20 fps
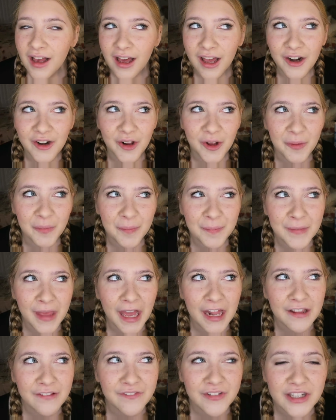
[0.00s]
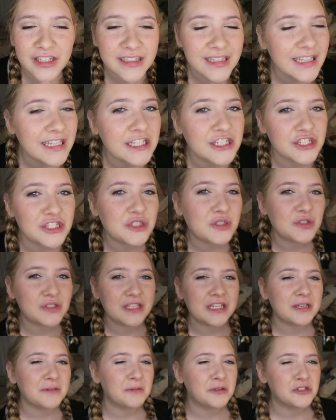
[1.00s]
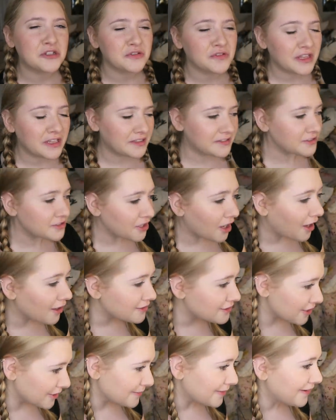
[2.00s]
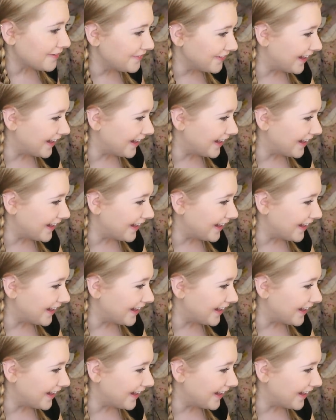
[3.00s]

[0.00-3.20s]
I don't know, I'm kind of feeling like it just looks like a bunch of like dots on my